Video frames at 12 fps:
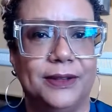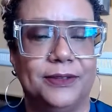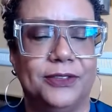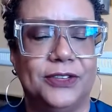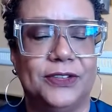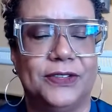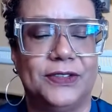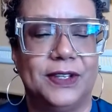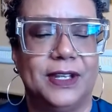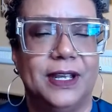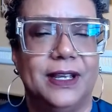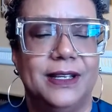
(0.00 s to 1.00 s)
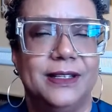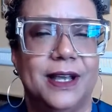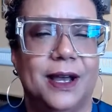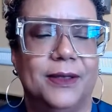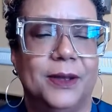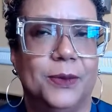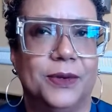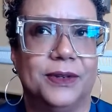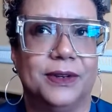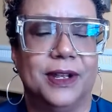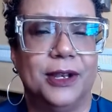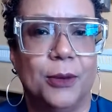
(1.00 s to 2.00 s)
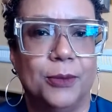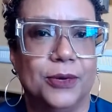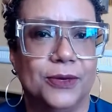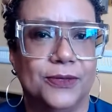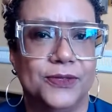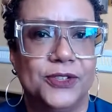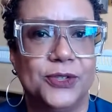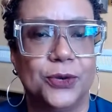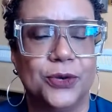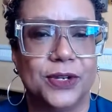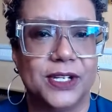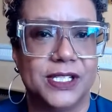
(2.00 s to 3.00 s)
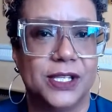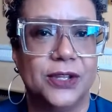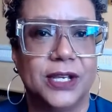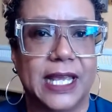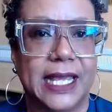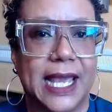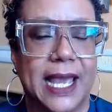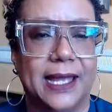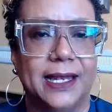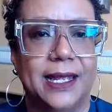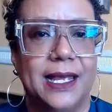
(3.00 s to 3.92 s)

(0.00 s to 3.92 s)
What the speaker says: just there were a number of stories looking at